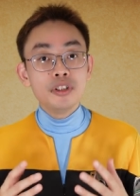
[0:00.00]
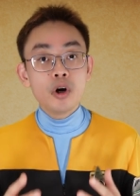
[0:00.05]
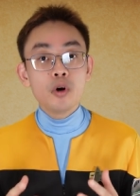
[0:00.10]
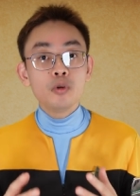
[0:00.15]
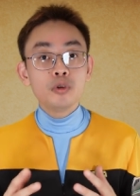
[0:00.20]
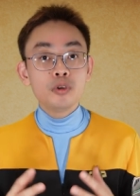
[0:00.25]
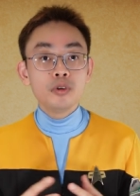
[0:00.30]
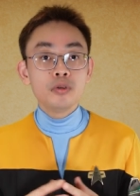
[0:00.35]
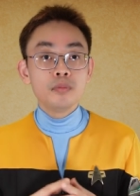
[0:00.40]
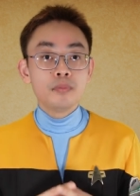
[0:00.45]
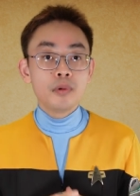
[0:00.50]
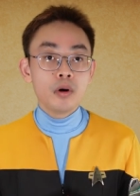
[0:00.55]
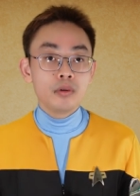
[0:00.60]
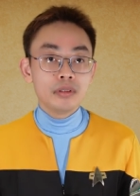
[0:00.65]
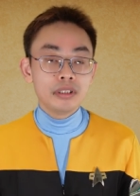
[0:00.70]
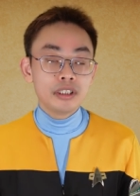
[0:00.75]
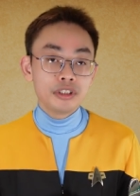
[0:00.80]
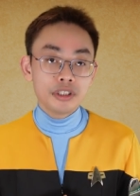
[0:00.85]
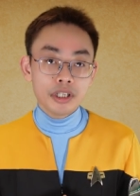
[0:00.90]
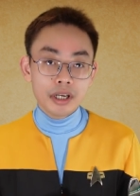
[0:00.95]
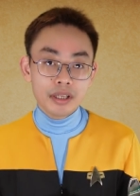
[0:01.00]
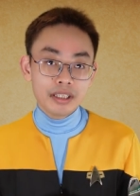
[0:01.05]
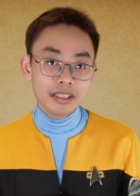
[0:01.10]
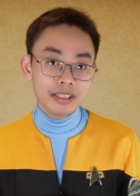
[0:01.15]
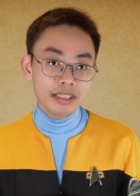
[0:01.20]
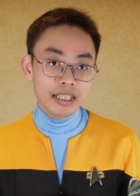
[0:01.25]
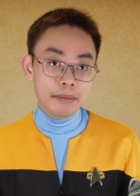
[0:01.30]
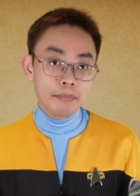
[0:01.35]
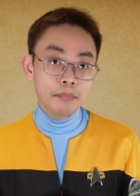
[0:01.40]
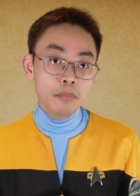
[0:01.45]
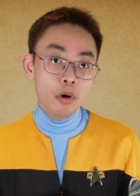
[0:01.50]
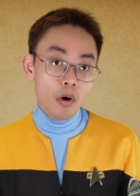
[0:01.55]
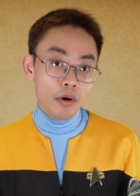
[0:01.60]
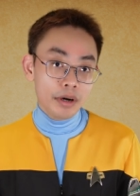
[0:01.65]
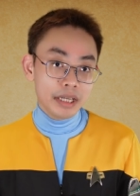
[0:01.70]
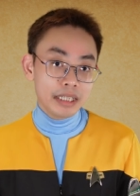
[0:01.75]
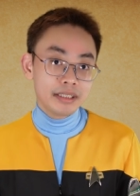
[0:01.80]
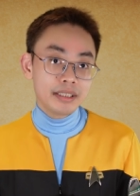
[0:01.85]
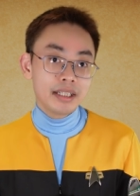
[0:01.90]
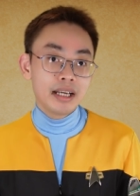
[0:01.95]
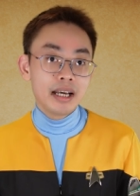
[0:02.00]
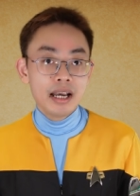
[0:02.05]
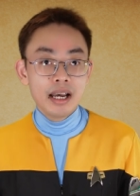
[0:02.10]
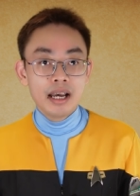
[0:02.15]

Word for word: no two bones share the same point.